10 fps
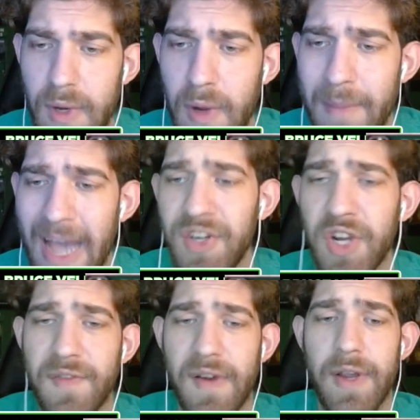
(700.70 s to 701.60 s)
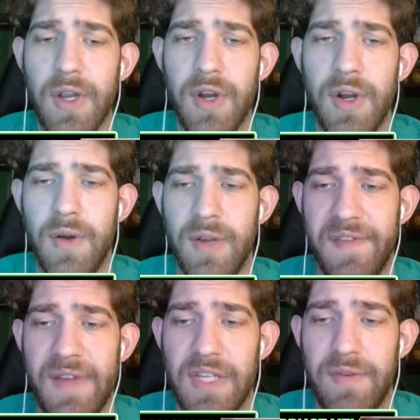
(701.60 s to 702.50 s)
Magic are very good
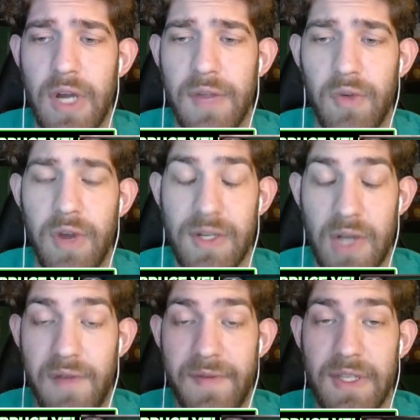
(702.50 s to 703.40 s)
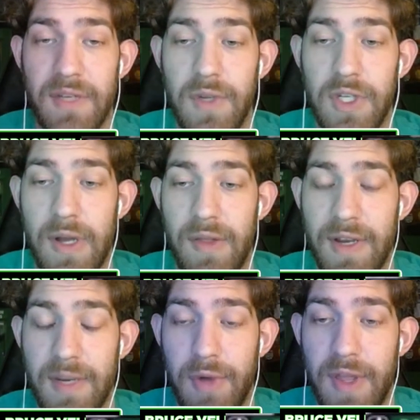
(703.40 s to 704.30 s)
defensively, not the greatest offensively, so I'd
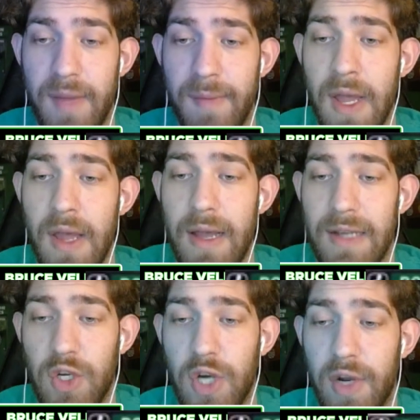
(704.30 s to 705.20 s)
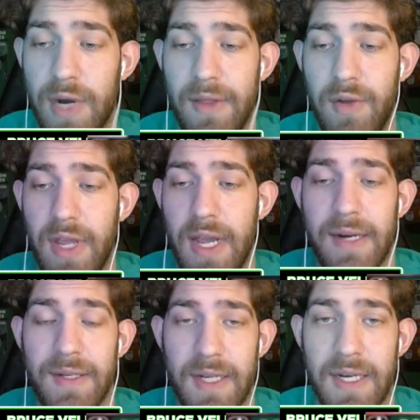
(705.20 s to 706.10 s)
like to play them as I try to go down low to
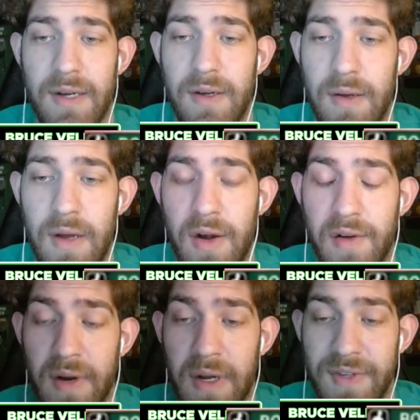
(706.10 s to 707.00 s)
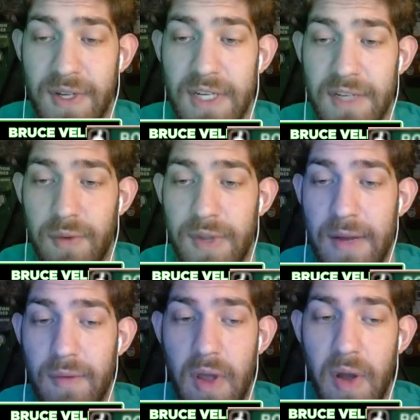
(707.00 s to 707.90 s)
Giannis and are unsuccessful
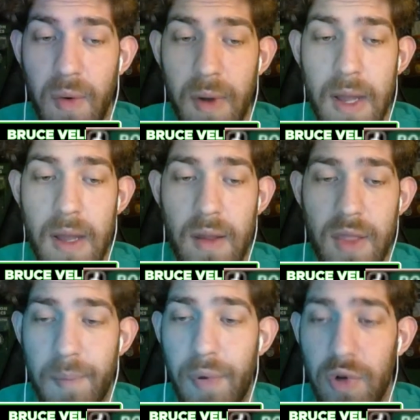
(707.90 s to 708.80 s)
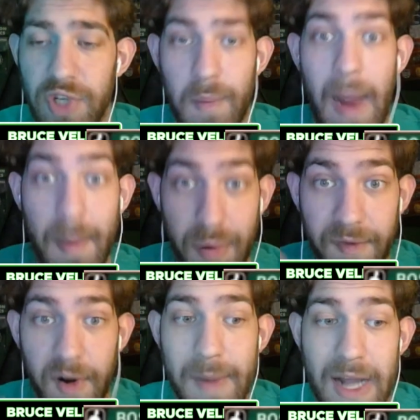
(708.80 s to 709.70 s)
down low the Bulls are my
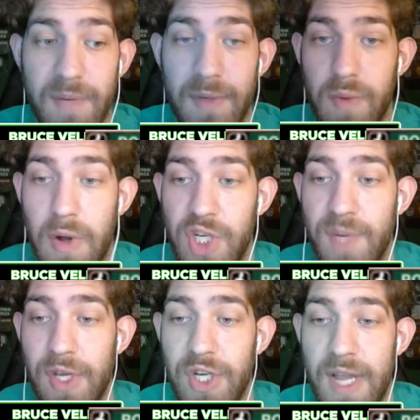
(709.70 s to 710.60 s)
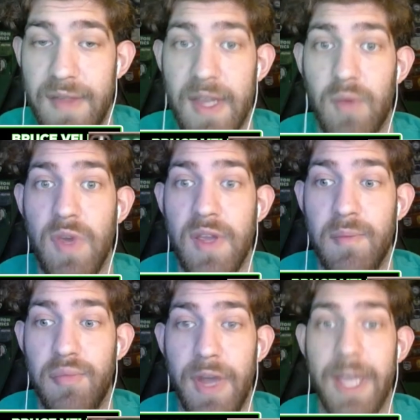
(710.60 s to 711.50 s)
preferred matchup as well, Jimmy J. I think we
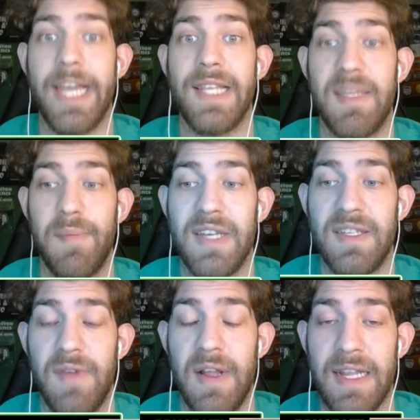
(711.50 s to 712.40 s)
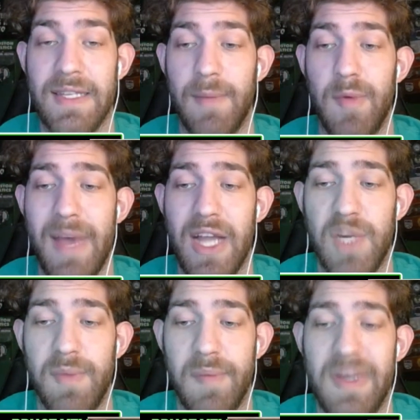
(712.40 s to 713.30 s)
play against the best against them and match
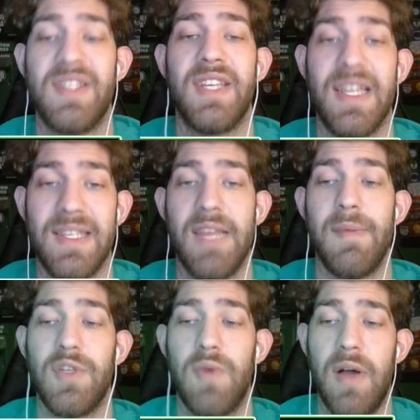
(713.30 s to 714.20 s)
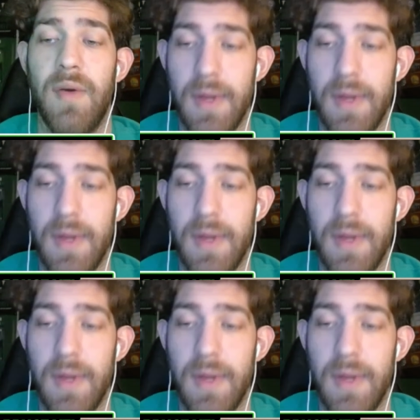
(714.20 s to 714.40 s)
up the best against them as well.